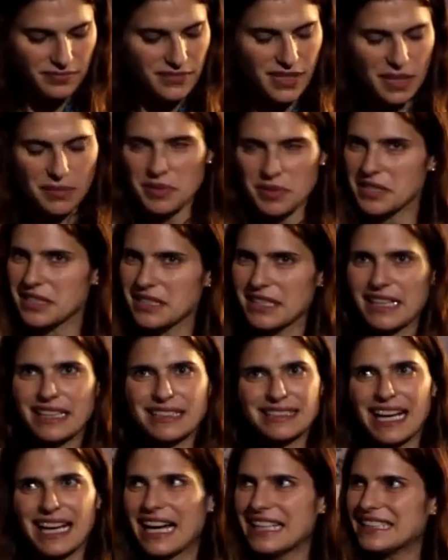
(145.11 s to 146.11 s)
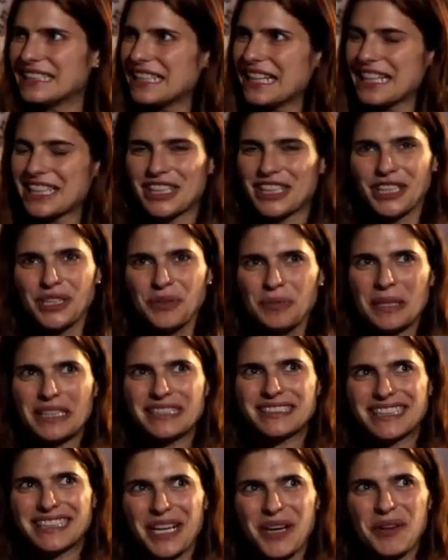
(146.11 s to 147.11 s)
I'm just like, God, you got good
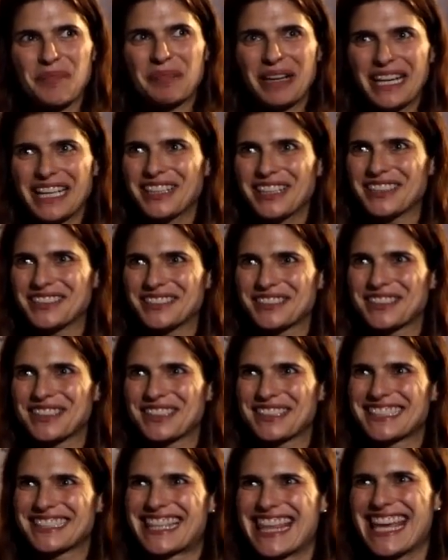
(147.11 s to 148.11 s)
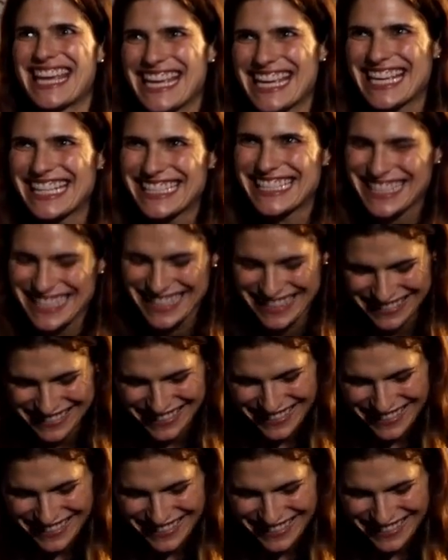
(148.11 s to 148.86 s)
ones. I hope mine are as good as these.